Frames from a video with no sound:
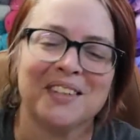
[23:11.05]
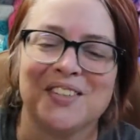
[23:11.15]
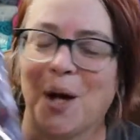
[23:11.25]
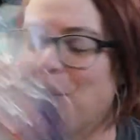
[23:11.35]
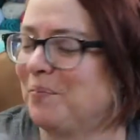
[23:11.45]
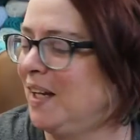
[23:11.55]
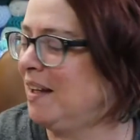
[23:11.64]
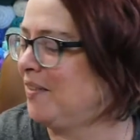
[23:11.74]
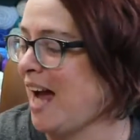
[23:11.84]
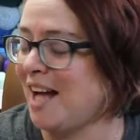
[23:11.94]
So
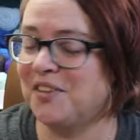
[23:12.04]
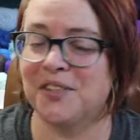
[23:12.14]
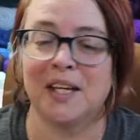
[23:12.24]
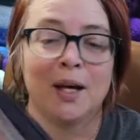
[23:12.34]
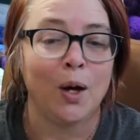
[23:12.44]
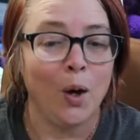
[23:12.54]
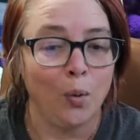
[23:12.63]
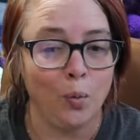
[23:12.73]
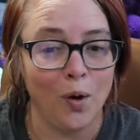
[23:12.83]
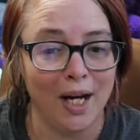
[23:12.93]
that's
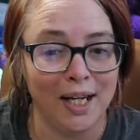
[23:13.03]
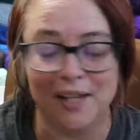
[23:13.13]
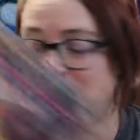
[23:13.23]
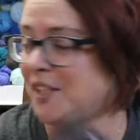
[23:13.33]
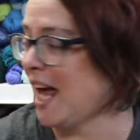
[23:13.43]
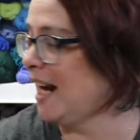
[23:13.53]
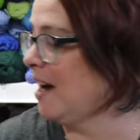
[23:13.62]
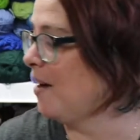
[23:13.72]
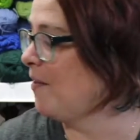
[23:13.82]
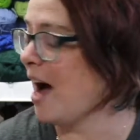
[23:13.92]
one
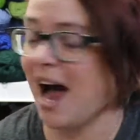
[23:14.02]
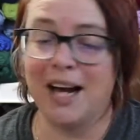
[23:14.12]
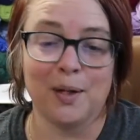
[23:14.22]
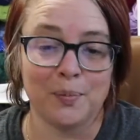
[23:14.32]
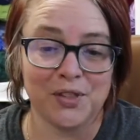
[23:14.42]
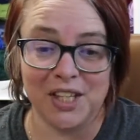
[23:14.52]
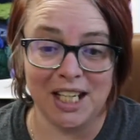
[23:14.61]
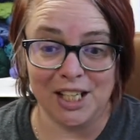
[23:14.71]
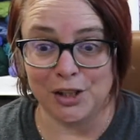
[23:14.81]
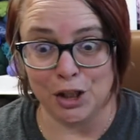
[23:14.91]
set of items
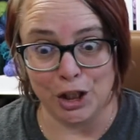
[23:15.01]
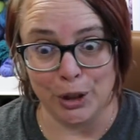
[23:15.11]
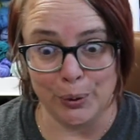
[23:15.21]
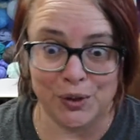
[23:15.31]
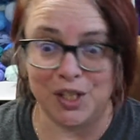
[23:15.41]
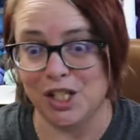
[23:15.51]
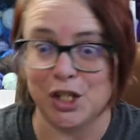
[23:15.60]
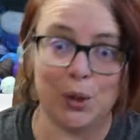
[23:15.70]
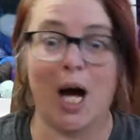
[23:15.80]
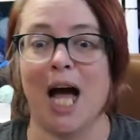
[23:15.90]
that is new
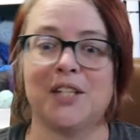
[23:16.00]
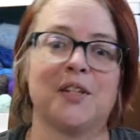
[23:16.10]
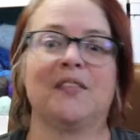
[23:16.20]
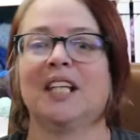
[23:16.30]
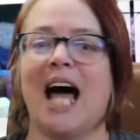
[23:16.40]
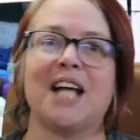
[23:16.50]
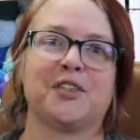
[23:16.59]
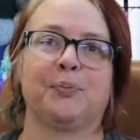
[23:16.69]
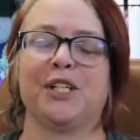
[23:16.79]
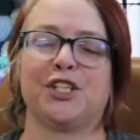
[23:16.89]
since you guys have
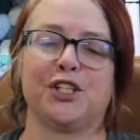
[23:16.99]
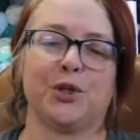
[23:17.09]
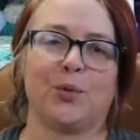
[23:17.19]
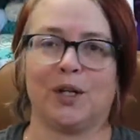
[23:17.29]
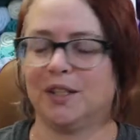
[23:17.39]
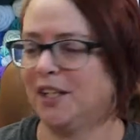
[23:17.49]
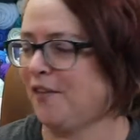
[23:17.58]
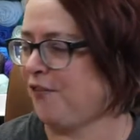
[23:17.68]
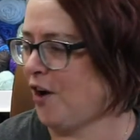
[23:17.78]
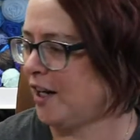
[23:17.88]
last been to the world
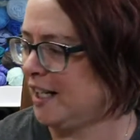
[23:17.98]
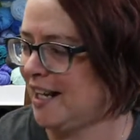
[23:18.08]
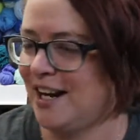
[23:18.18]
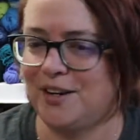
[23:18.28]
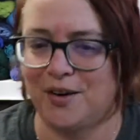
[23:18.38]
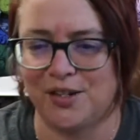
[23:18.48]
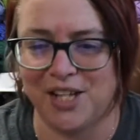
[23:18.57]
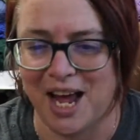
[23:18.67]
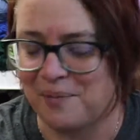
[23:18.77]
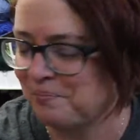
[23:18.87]
of Froggy Day
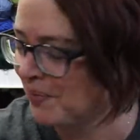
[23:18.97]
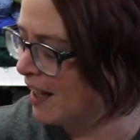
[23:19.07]
Crochet.